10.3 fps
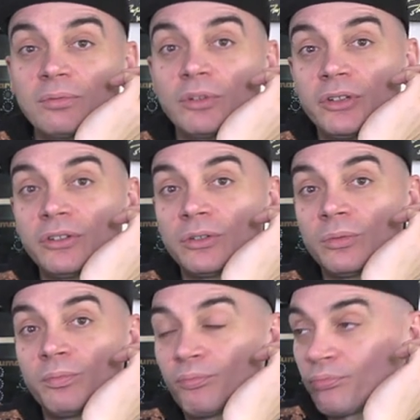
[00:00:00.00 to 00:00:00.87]
that's what you
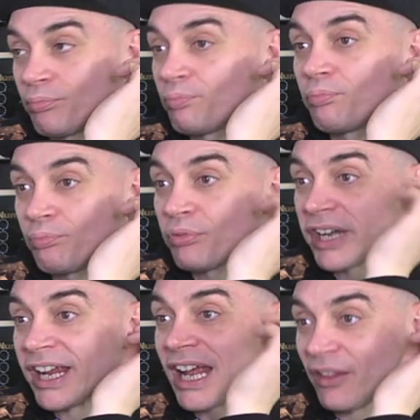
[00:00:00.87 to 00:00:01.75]
call
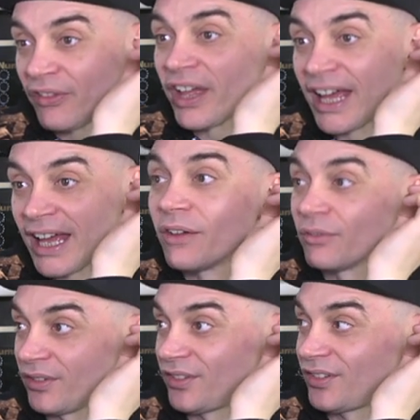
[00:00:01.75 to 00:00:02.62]
bring out the
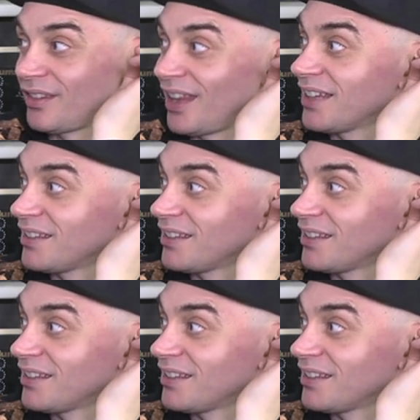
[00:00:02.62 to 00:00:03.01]
hounds.